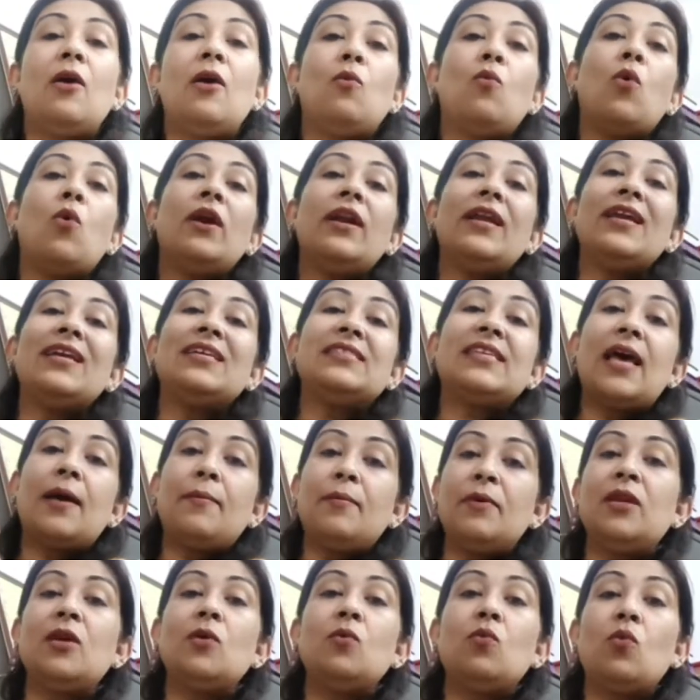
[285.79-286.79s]
What
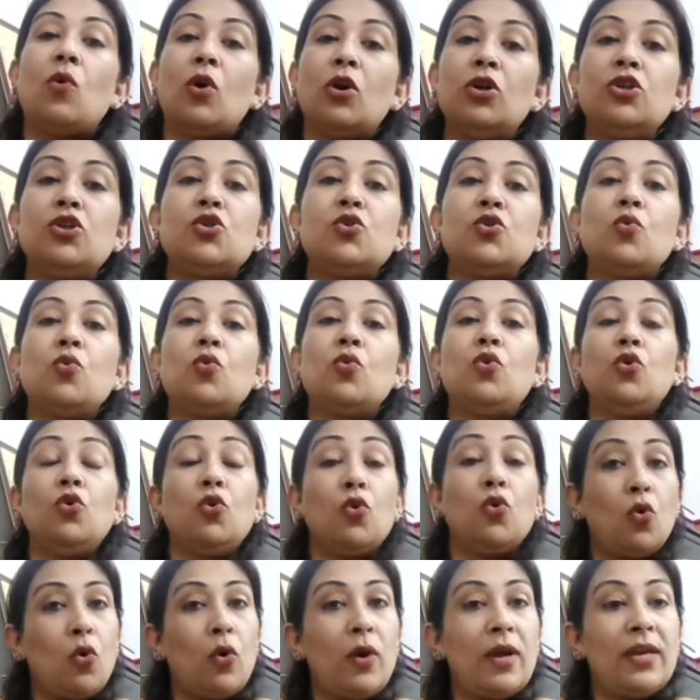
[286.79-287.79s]
examiner wants to
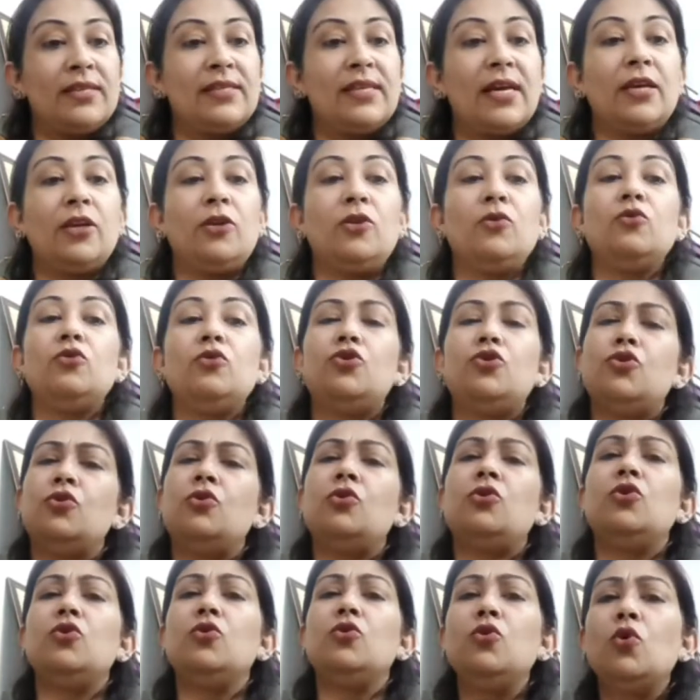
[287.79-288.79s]
know is that you should
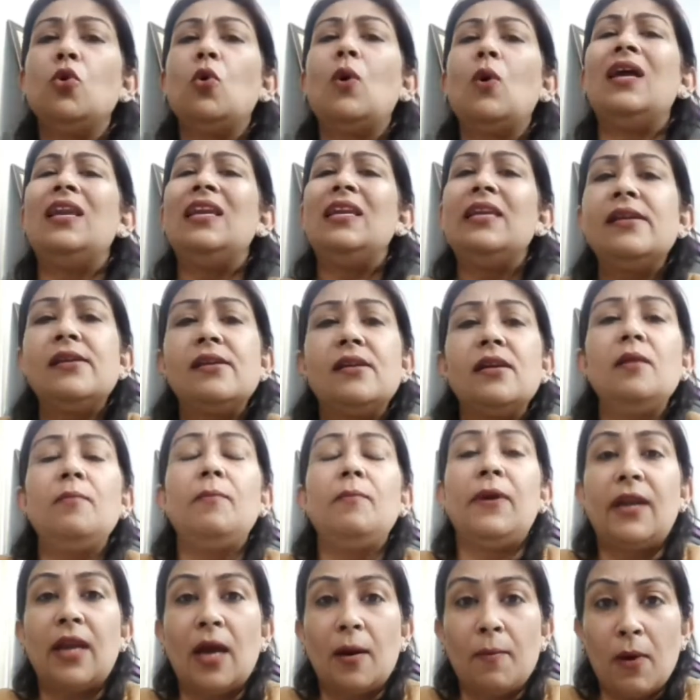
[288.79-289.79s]
know a little
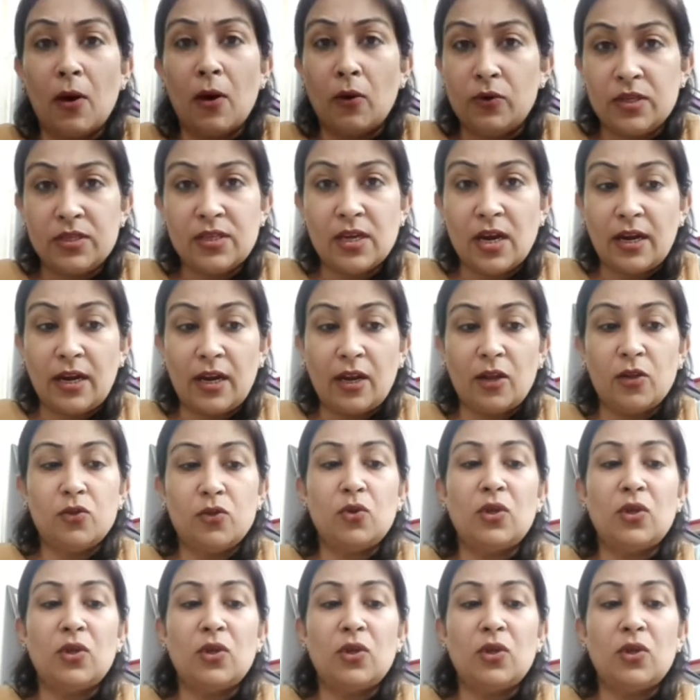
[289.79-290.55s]
bit about this article.